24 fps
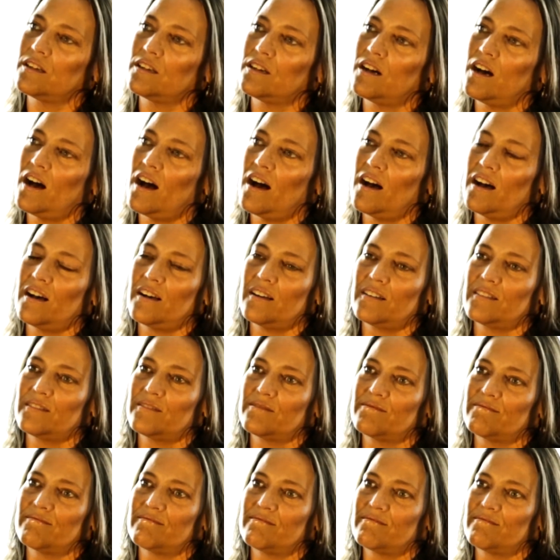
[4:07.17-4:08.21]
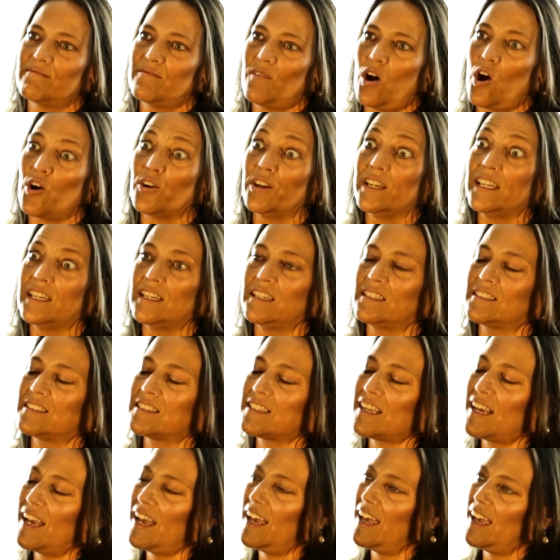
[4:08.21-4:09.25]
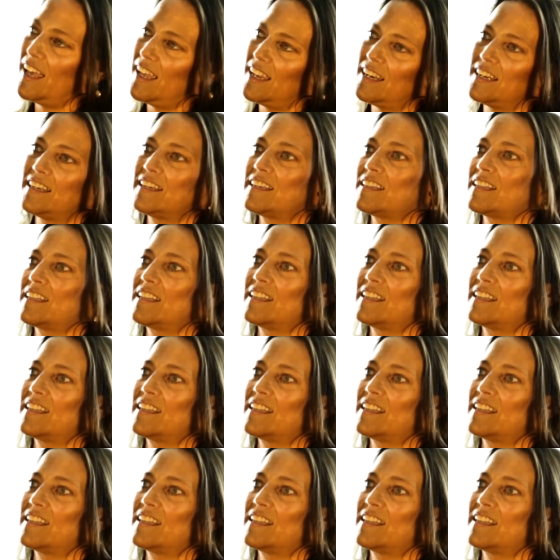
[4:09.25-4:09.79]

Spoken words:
our needs, and